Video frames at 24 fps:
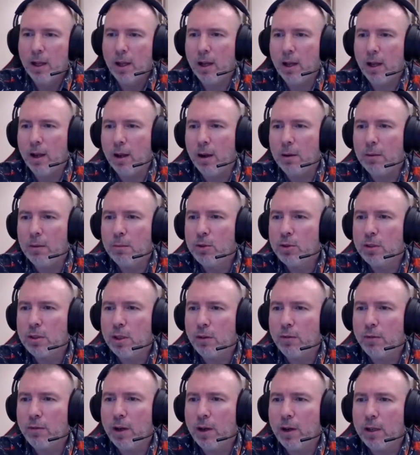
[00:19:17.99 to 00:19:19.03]

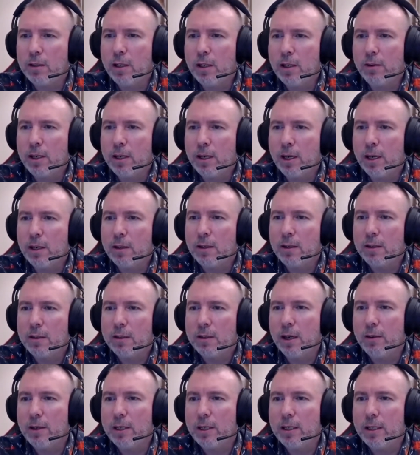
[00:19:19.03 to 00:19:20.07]
Mustafa, Derek,
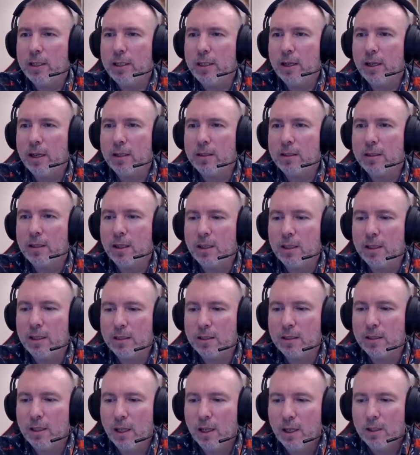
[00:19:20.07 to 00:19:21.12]
Inas,
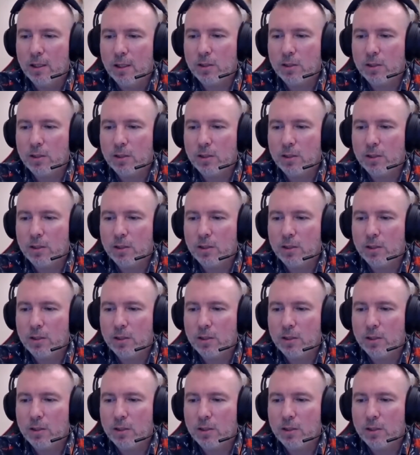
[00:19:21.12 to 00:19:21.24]
Liz.